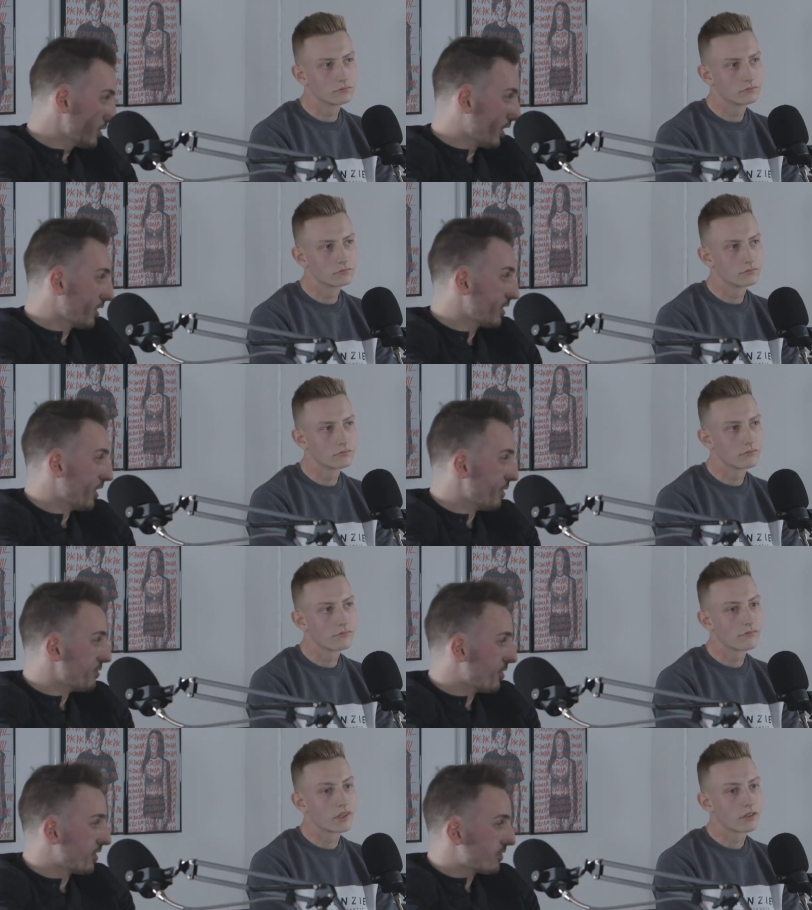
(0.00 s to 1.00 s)

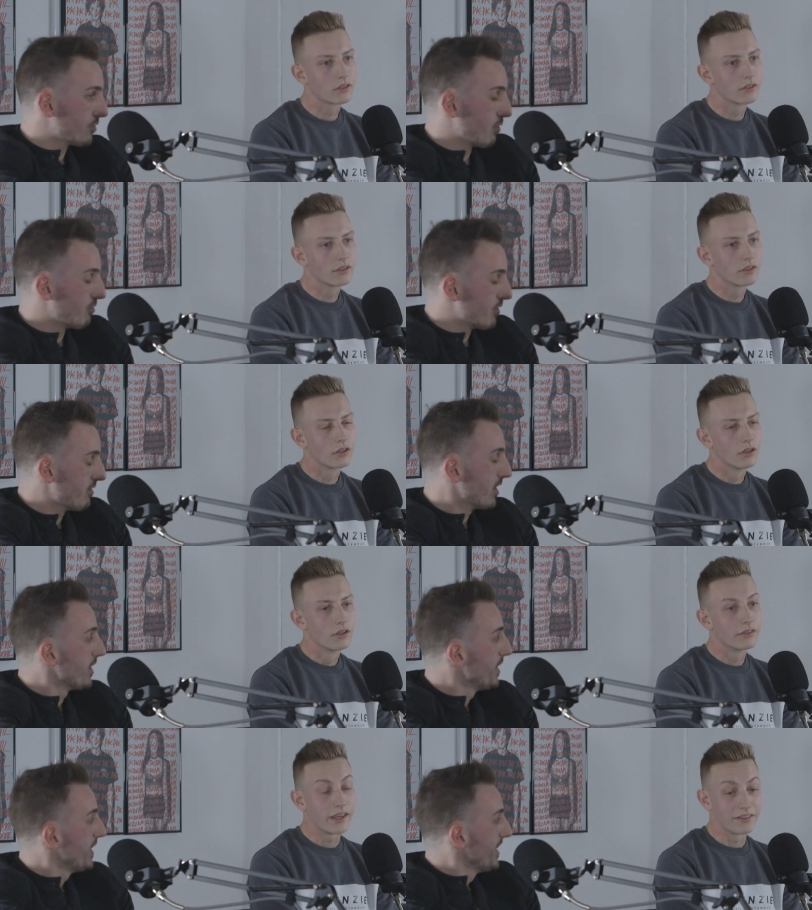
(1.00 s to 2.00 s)
Speaker 1: go.
Speaker 2: I talk forever.
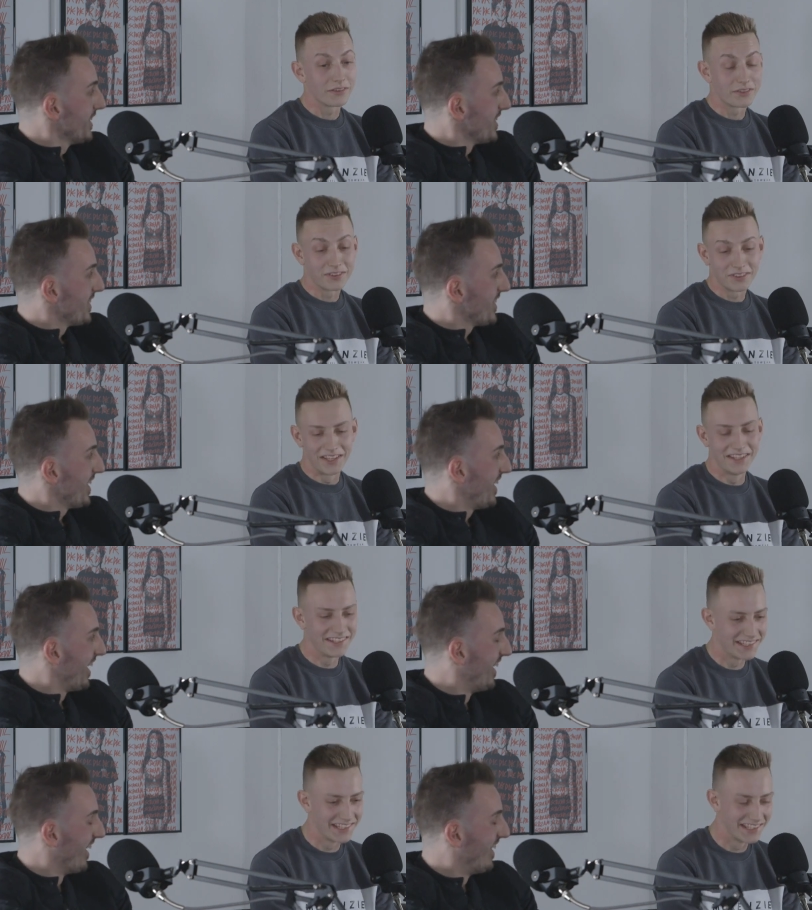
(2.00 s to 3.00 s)
Yeah, no,
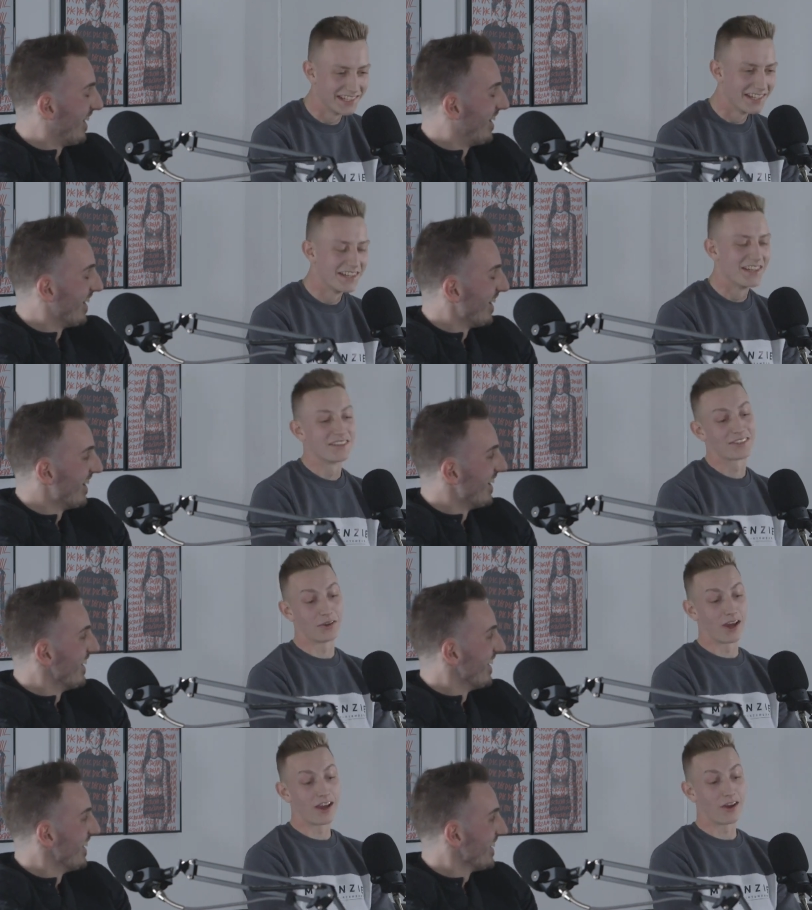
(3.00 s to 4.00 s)

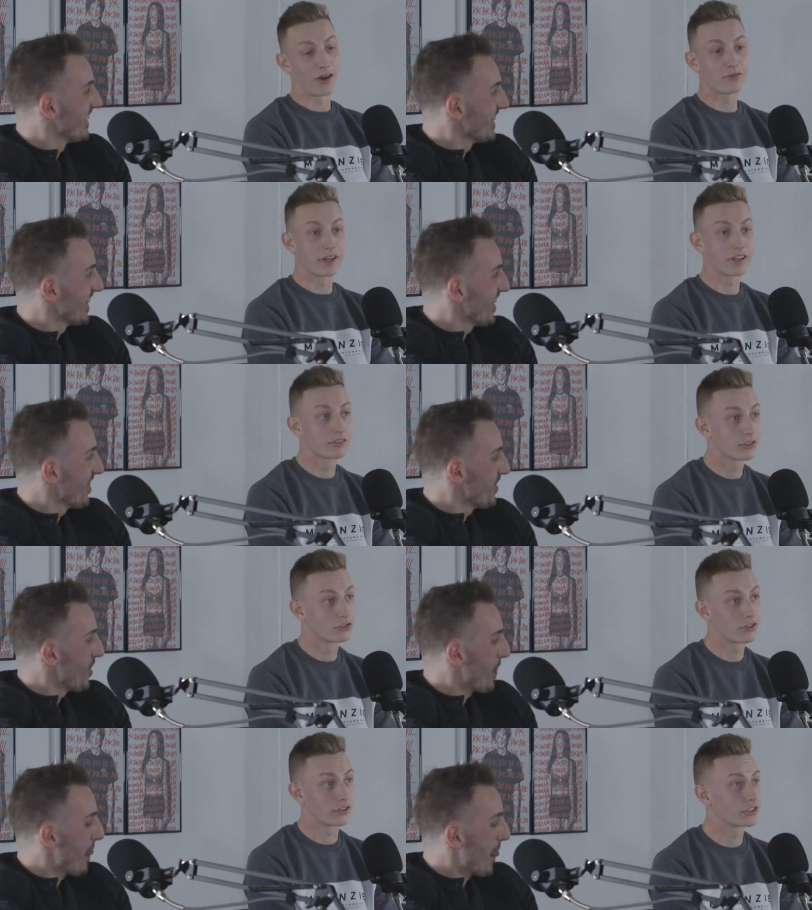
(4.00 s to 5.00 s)
so... I run a
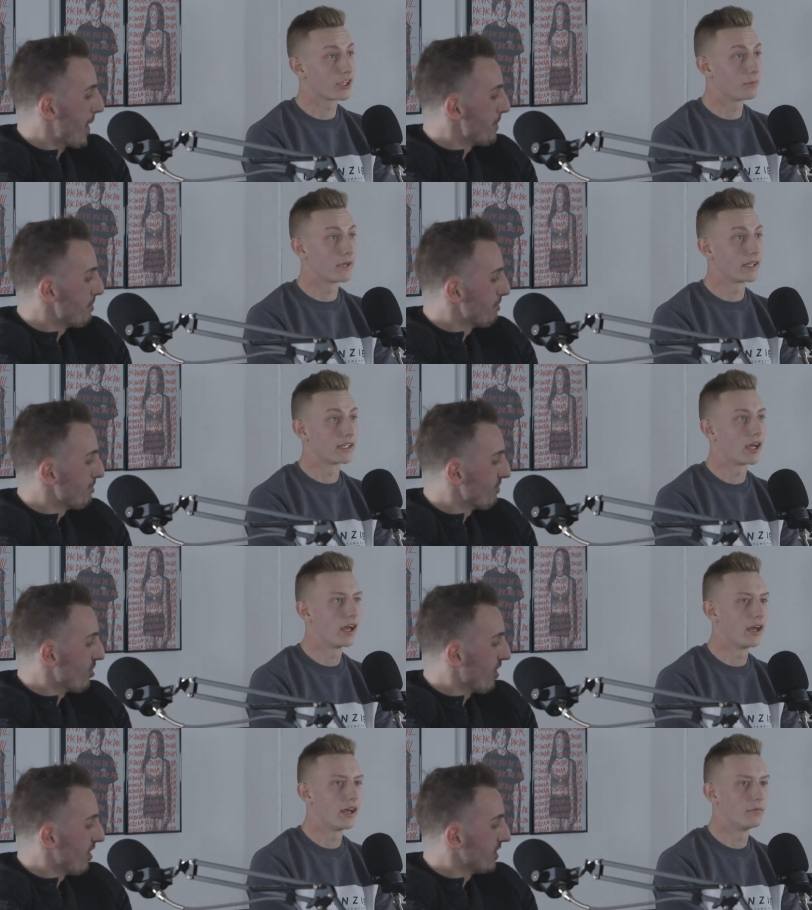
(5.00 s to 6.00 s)
construction company
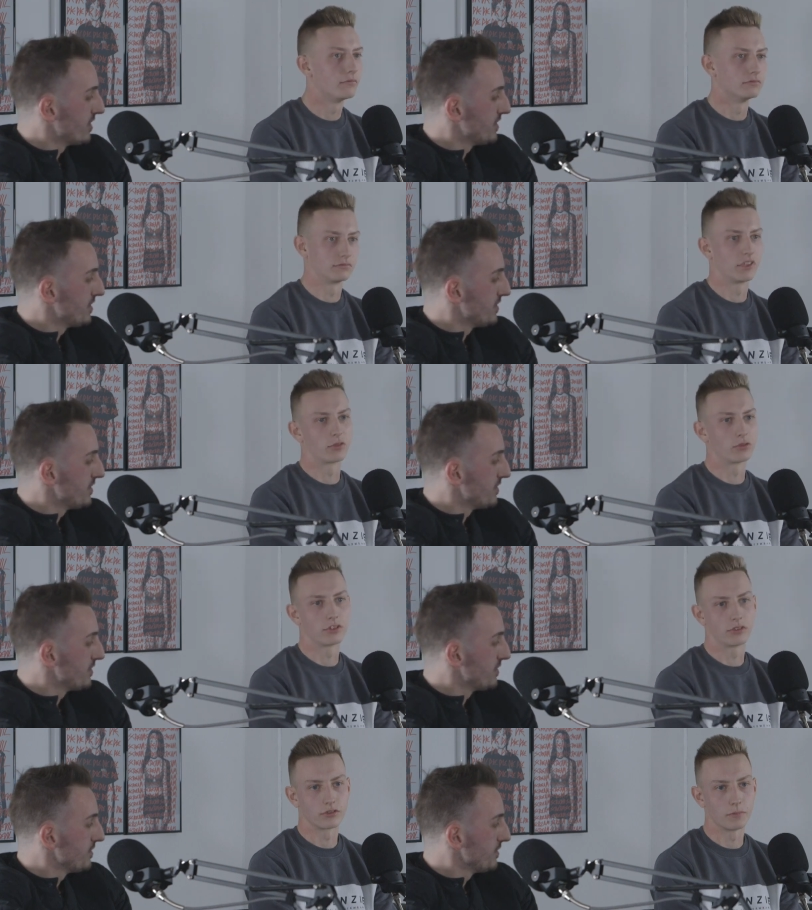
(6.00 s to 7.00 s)
local
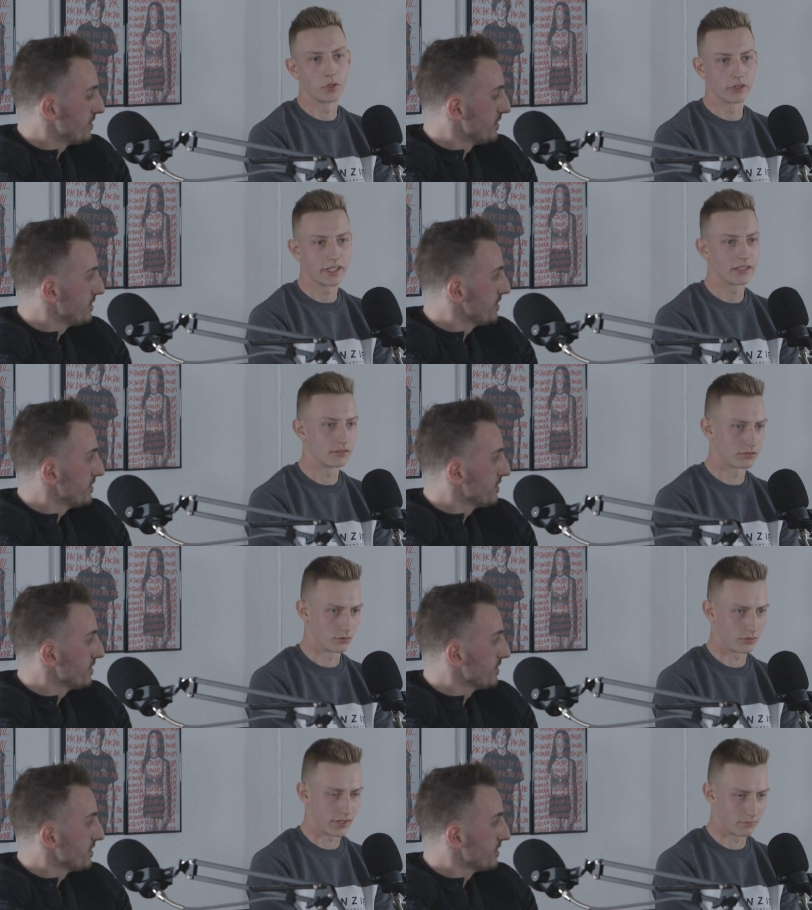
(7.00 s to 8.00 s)
to sort of Milton Keynes,
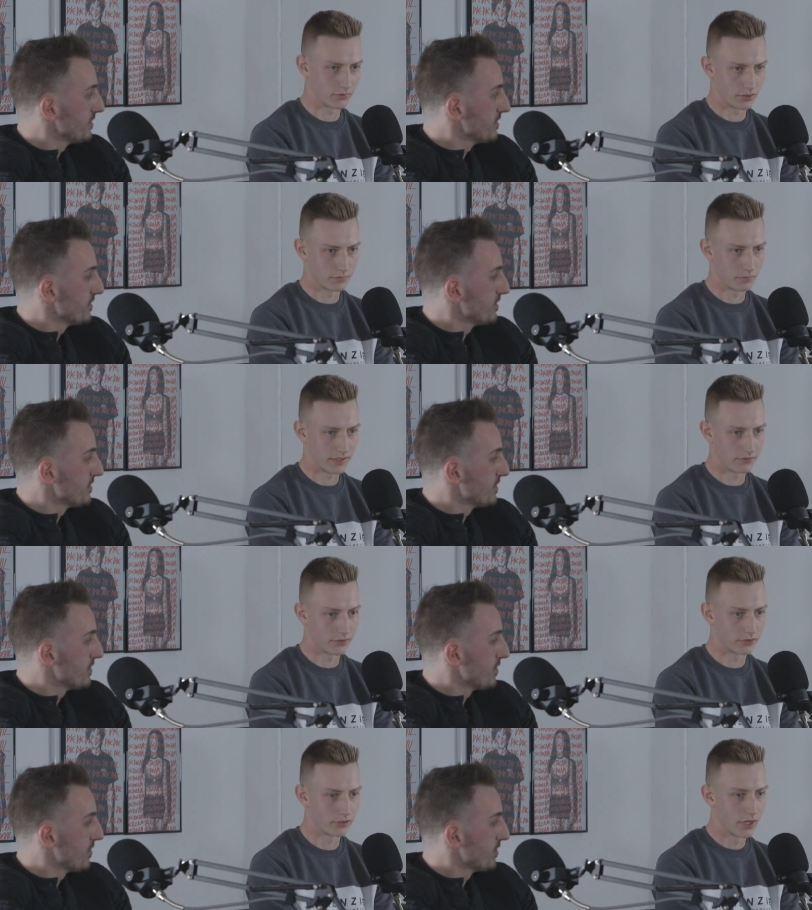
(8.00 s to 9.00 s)
Northampton,
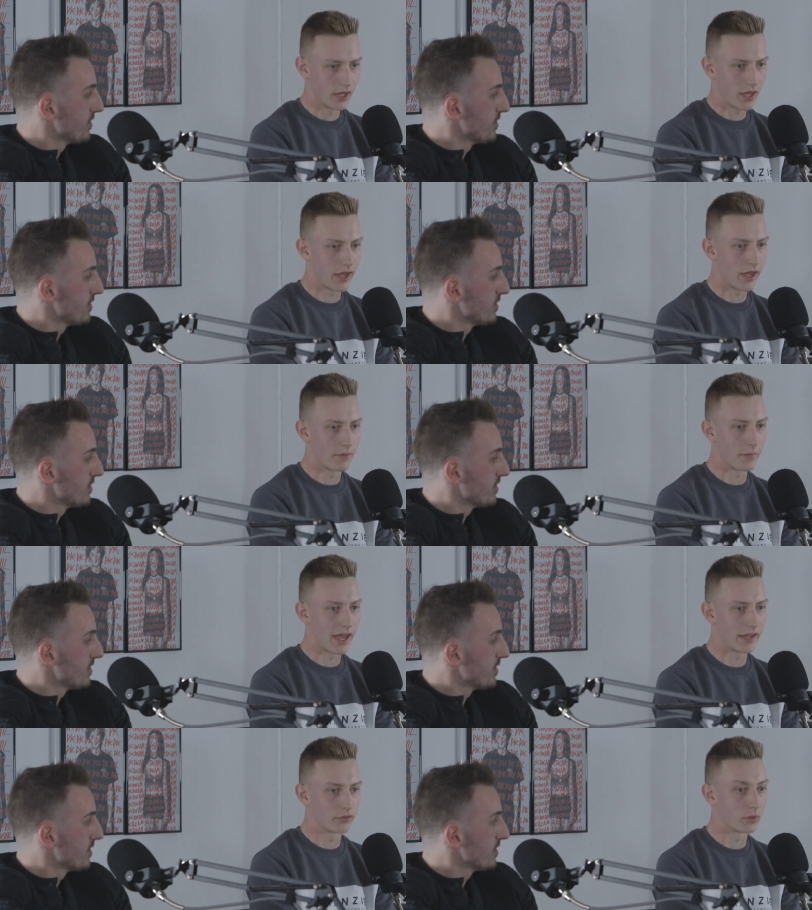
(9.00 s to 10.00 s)
Bedford,
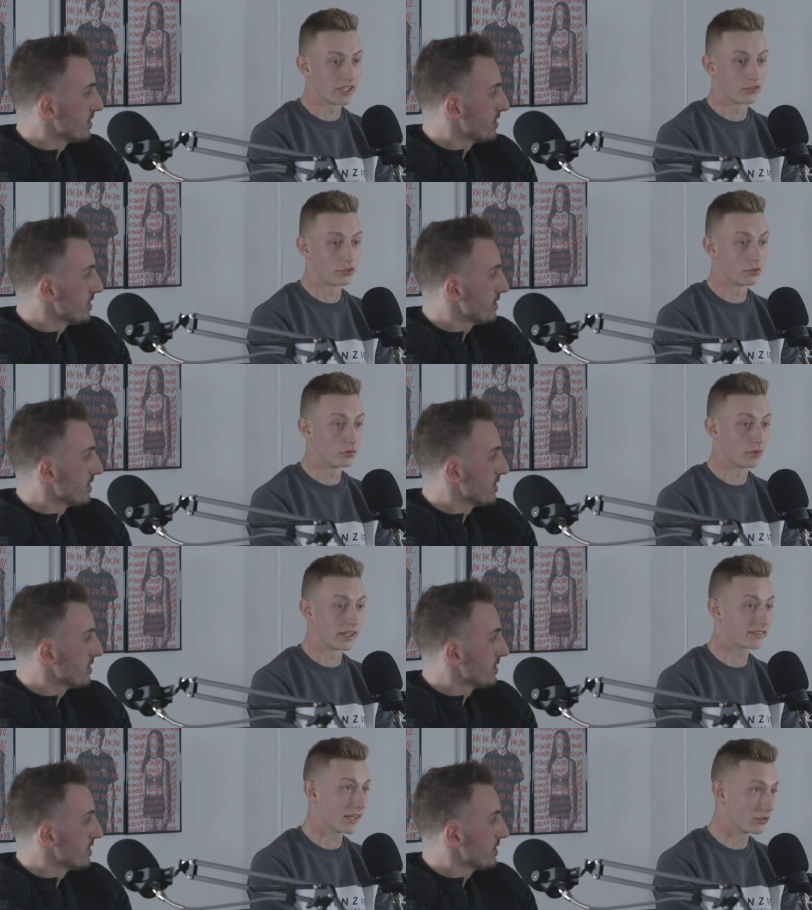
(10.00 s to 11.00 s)
and we do
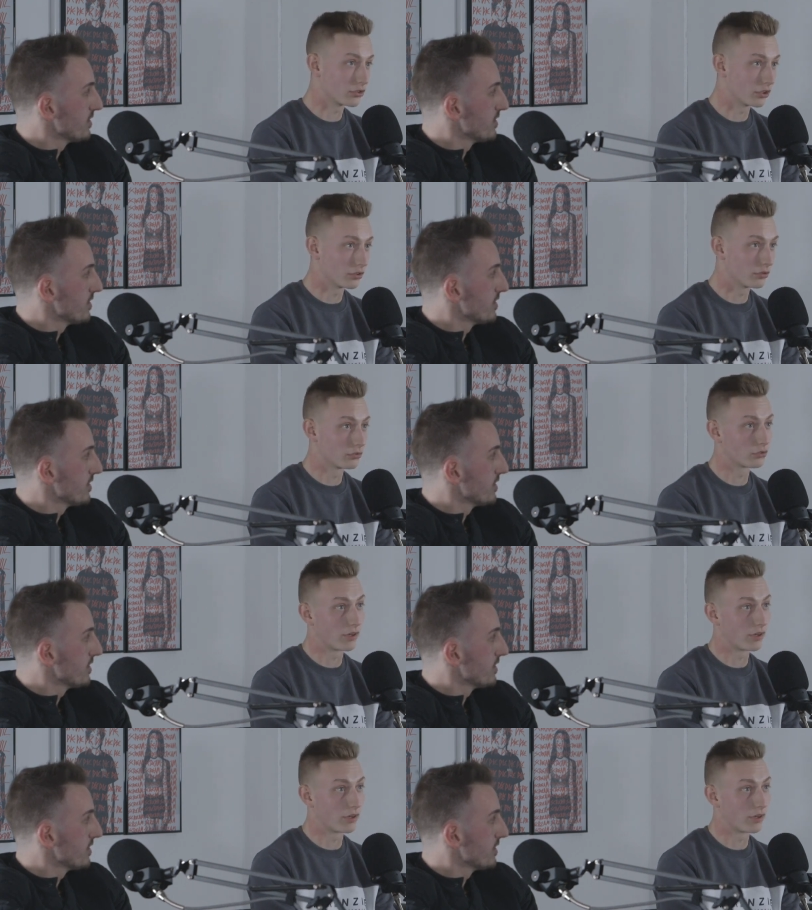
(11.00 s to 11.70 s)
extensions,